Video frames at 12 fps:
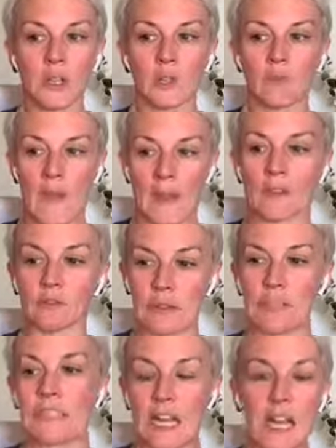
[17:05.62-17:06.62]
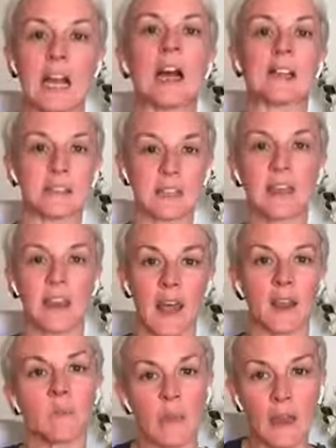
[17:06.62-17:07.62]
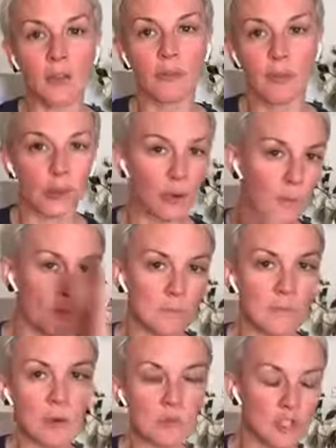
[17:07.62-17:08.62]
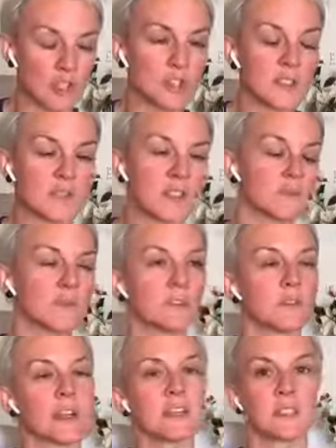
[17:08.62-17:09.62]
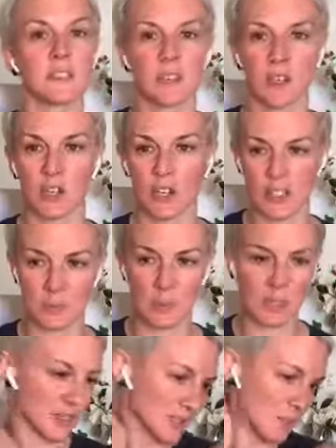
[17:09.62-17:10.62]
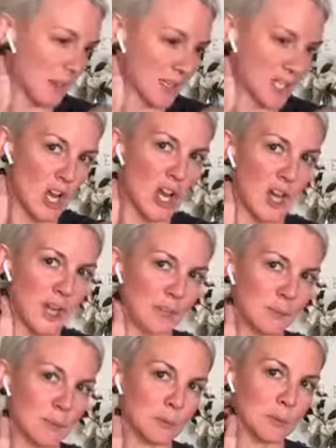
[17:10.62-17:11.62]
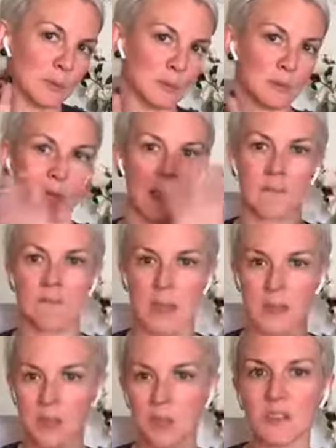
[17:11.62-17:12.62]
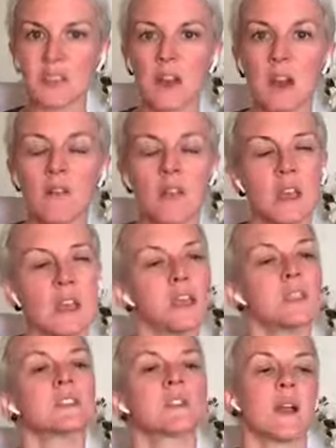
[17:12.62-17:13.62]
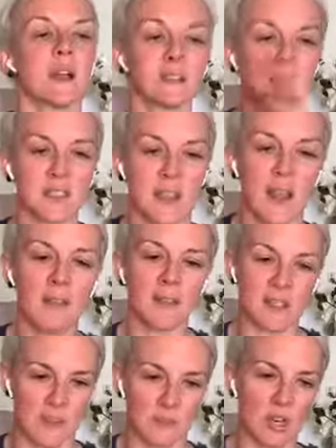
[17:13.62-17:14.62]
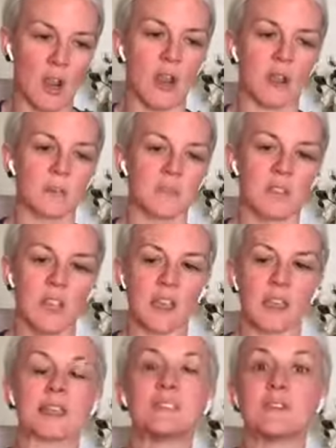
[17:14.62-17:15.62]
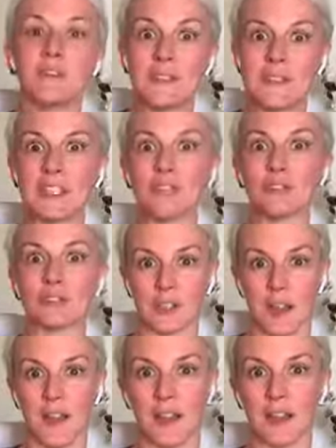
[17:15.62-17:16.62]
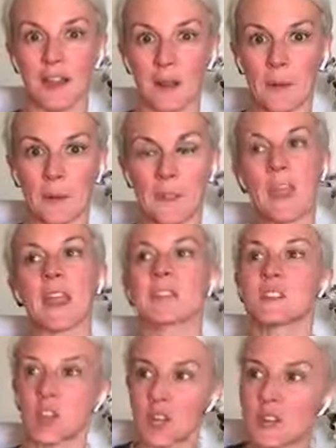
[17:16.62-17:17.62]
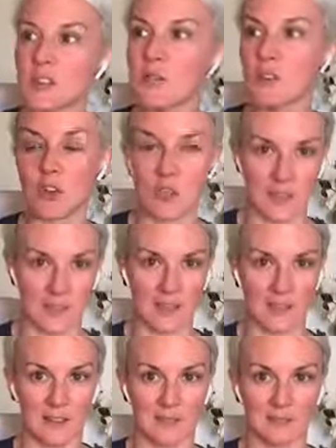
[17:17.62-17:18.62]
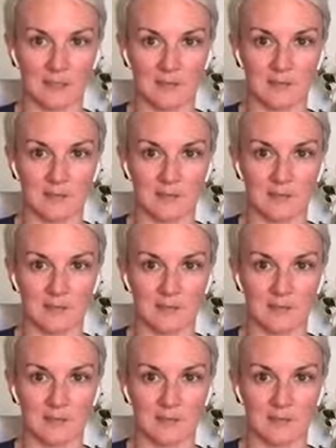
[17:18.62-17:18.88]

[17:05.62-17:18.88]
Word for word: found it really hard to get out of bed for multitudes of different reasons, not just because I've been tired, but more like mental stuff. So I understand that sometimes it can feel like, yeah, it's easy for you to say, Nicola.